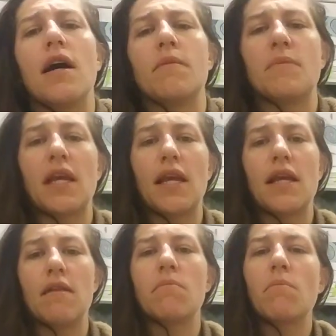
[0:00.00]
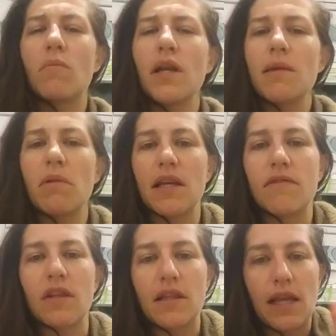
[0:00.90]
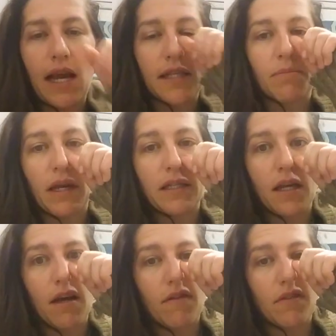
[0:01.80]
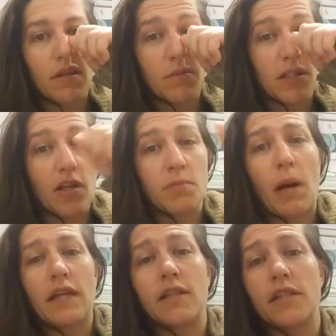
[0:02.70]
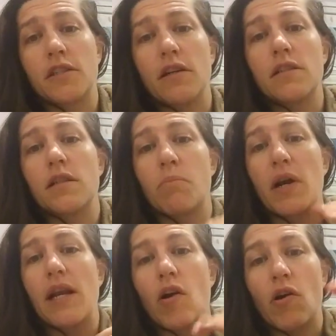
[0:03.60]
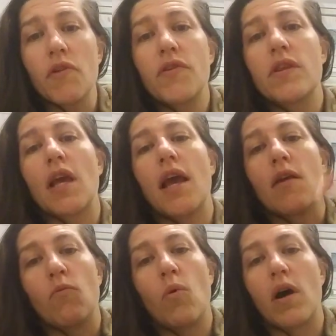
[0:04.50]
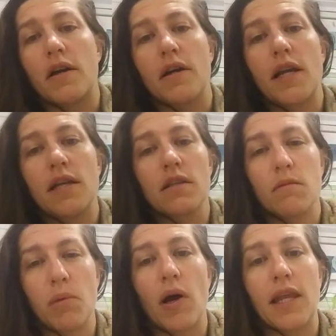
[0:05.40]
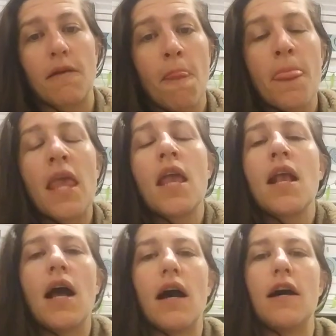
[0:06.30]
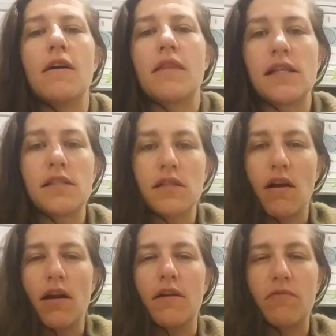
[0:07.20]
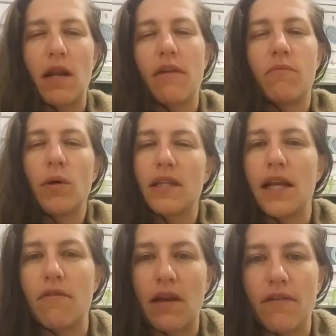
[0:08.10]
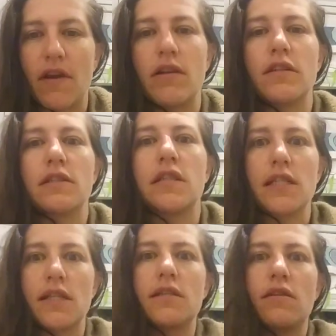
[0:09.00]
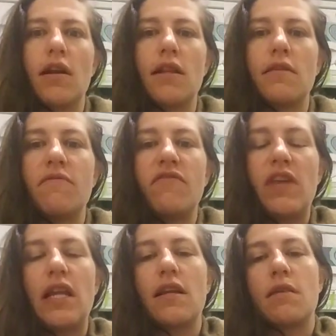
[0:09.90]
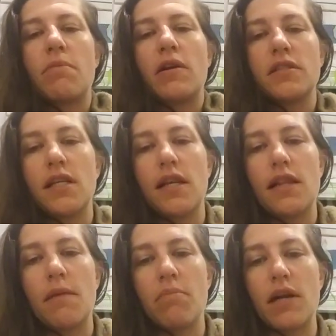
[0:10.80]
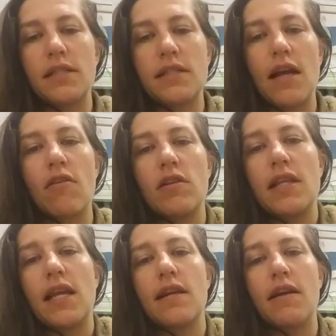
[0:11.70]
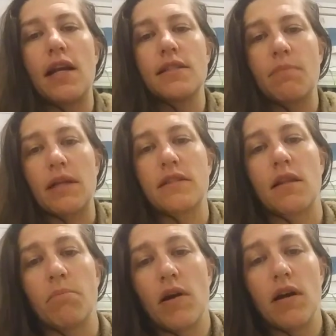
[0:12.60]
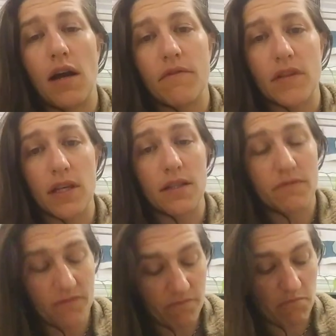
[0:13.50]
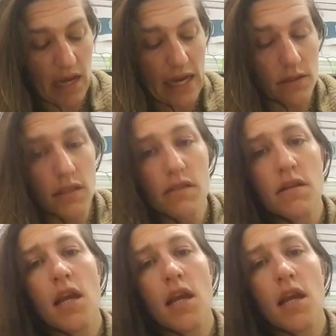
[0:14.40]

they really believe that the aspect of the massage practitioner is to bring earth and water into the body. They start, one thing I really found interesting is they start at the feet of the person and they press down on the inner aspects of the ankles,